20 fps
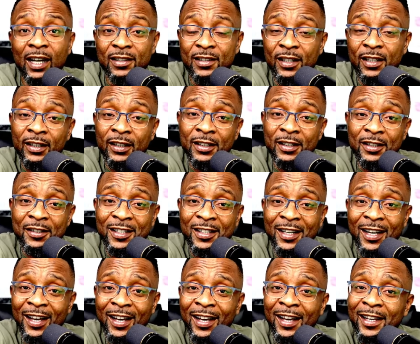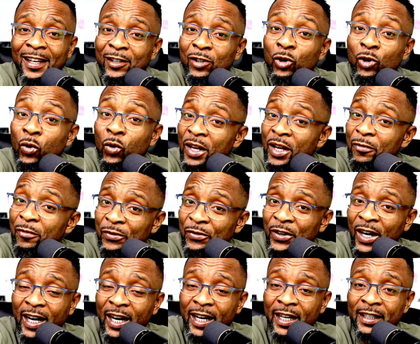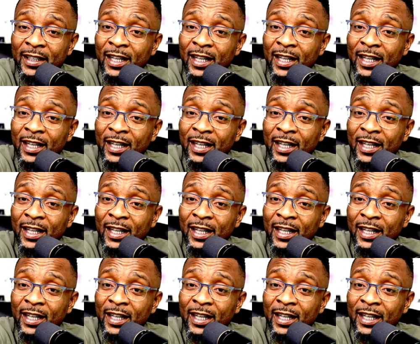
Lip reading: he is doing fine.